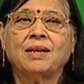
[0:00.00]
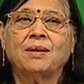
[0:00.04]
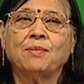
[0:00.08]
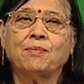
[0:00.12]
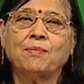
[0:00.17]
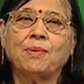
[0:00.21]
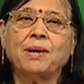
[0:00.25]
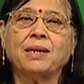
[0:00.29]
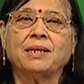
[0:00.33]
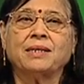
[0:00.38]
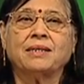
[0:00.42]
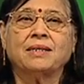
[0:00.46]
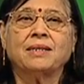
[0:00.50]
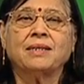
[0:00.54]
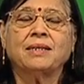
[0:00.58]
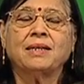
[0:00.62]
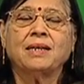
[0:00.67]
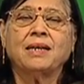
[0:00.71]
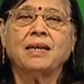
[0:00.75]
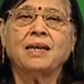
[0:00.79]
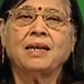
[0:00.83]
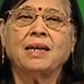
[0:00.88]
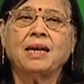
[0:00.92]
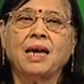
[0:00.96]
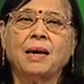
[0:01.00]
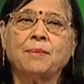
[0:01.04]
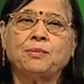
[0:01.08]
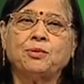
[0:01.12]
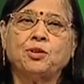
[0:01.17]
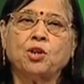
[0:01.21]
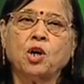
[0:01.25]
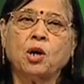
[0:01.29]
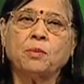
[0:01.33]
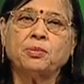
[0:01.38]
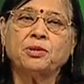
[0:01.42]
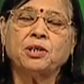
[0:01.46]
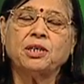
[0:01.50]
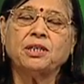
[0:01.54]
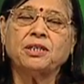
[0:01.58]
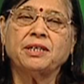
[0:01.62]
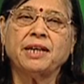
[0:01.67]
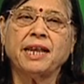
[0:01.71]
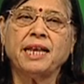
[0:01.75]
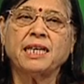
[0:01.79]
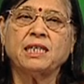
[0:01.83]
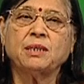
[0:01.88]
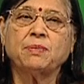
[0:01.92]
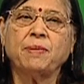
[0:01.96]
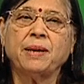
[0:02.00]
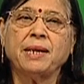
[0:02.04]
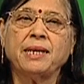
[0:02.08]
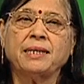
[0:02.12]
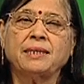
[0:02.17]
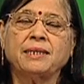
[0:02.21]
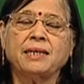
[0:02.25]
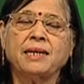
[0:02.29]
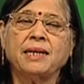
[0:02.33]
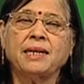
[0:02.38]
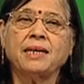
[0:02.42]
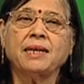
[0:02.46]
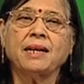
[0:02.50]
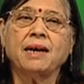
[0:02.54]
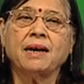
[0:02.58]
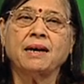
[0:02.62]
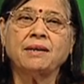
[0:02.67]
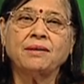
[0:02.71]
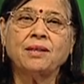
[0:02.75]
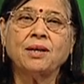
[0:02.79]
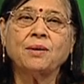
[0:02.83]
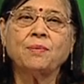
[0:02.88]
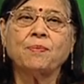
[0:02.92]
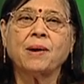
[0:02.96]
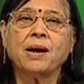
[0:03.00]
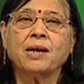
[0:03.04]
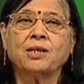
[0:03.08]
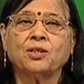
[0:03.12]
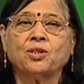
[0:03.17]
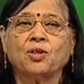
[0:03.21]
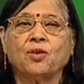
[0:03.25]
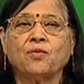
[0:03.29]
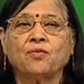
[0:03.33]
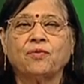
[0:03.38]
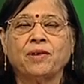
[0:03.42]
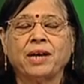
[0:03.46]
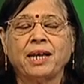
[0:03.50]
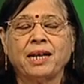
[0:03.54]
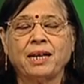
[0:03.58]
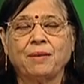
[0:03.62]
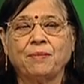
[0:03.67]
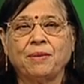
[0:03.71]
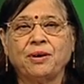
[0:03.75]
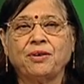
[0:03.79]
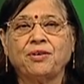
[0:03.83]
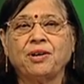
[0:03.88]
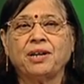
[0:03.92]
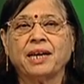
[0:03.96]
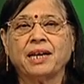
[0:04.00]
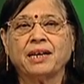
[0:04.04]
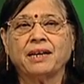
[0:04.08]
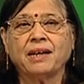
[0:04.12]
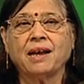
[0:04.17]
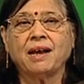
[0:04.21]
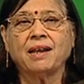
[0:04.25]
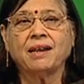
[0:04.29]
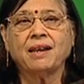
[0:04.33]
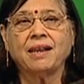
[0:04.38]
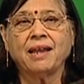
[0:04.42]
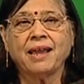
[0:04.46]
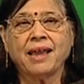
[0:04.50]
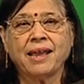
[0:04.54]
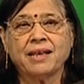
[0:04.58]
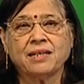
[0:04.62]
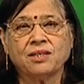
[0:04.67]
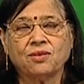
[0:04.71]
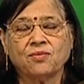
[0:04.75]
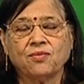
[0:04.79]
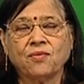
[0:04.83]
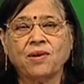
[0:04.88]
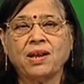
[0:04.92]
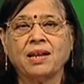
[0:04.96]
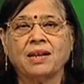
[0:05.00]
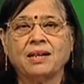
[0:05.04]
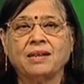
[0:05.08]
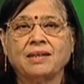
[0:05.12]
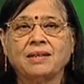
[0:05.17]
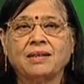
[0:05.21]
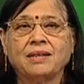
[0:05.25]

But absorption takes place in other parts of alimentary canal as well.